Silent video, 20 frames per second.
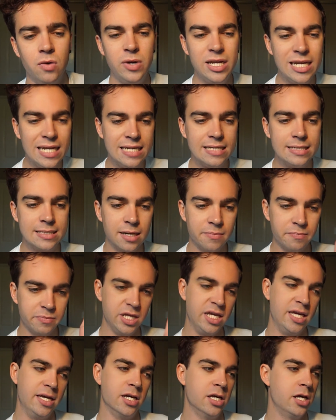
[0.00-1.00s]
We need
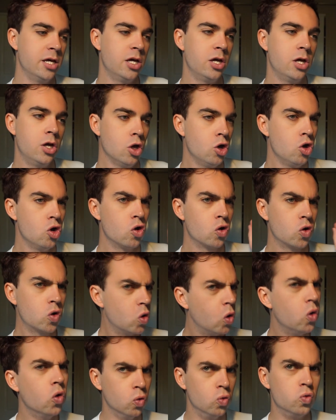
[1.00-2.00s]
something
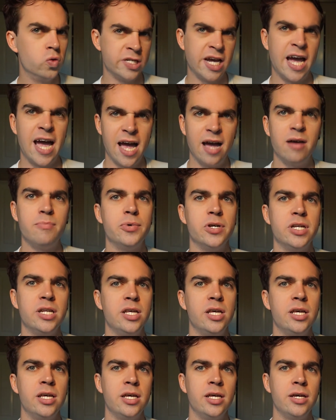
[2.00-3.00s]
cool to happen.
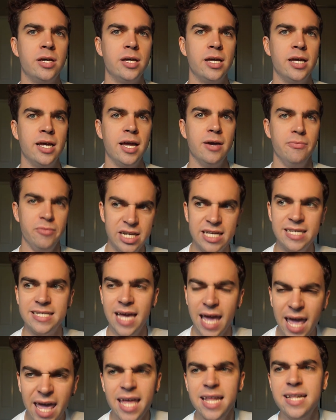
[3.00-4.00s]
And we need
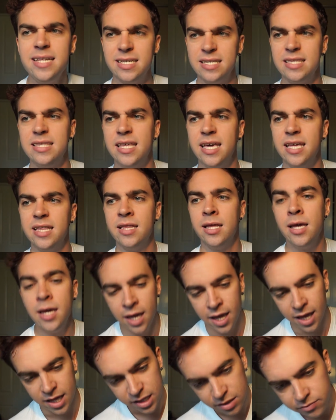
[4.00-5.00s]
to end it then.
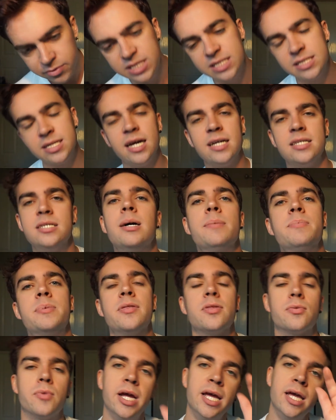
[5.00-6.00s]
And then we start chapter
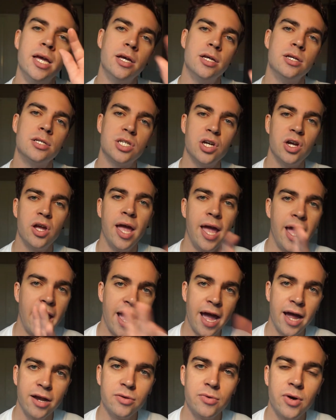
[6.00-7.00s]
3. So
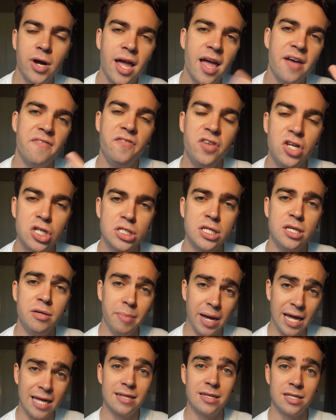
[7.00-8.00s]
how do I officially
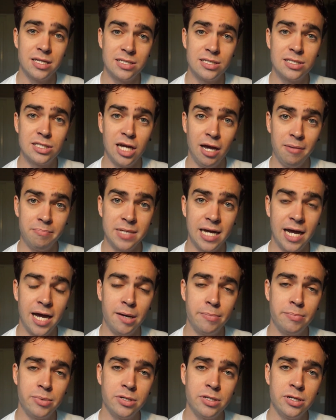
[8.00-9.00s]
make this chapter
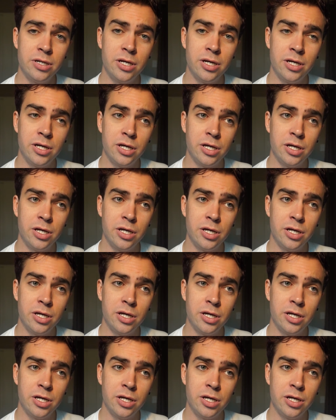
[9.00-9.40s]
happen?